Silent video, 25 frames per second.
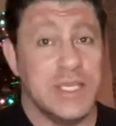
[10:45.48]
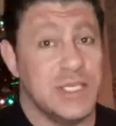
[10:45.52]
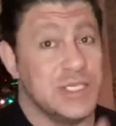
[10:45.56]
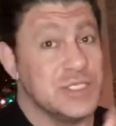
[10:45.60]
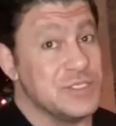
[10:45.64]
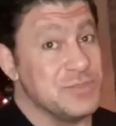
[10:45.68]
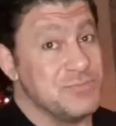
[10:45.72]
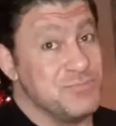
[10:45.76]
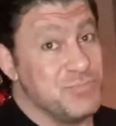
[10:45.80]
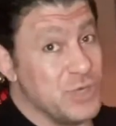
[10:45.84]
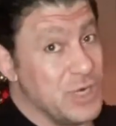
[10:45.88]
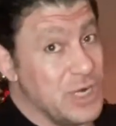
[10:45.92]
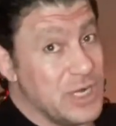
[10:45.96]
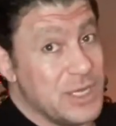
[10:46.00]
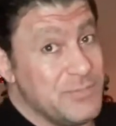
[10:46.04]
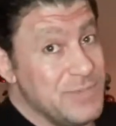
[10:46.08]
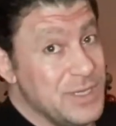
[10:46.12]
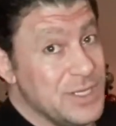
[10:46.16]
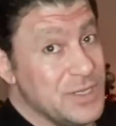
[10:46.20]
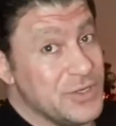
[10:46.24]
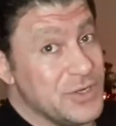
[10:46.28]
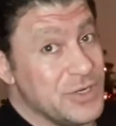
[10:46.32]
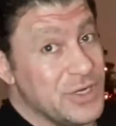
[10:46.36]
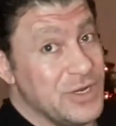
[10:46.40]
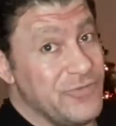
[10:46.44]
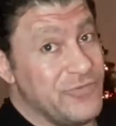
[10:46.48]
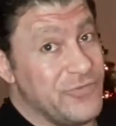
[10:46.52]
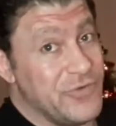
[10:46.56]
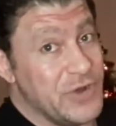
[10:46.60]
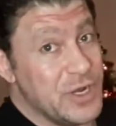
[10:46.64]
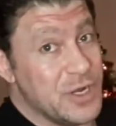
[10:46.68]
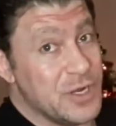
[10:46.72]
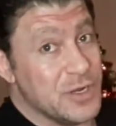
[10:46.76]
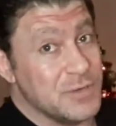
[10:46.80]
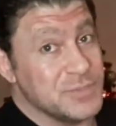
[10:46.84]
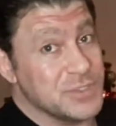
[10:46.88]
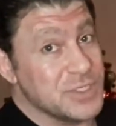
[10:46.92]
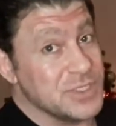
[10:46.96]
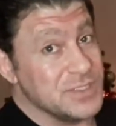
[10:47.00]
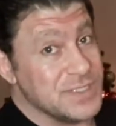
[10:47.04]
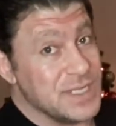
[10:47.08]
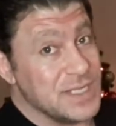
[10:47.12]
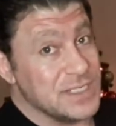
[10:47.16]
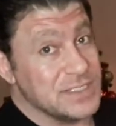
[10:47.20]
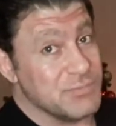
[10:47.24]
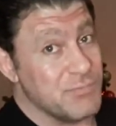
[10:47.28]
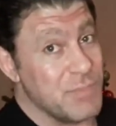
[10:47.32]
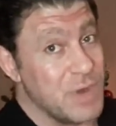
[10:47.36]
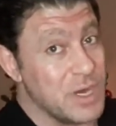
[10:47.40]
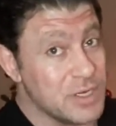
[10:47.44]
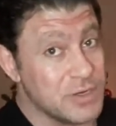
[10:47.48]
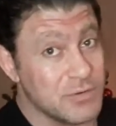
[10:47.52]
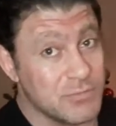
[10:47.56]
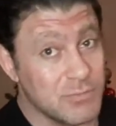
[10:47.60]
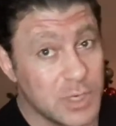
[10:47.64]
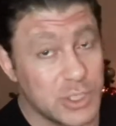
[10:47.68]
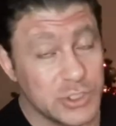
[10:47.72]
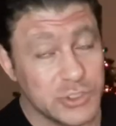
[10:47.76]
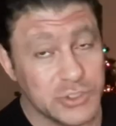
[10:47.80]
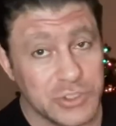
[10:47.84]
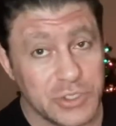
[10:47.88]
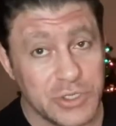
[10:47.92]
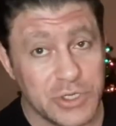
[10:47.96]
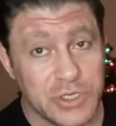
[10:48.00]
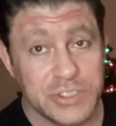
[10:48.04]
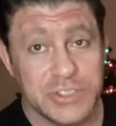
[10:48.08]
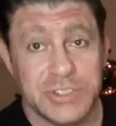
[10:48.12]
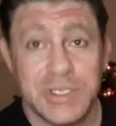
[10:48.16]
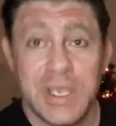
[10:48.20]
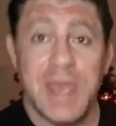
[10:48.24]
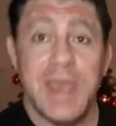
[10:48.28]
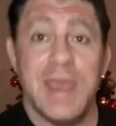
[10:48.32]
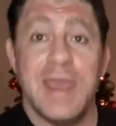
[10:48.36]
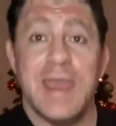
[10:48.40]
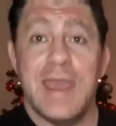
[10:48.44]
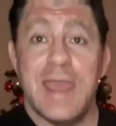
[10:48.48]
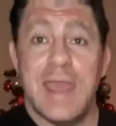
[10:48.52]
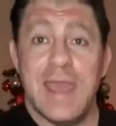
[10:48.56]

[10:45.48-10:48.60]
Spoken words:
you should probably be learning firearms because that's modern martial arts.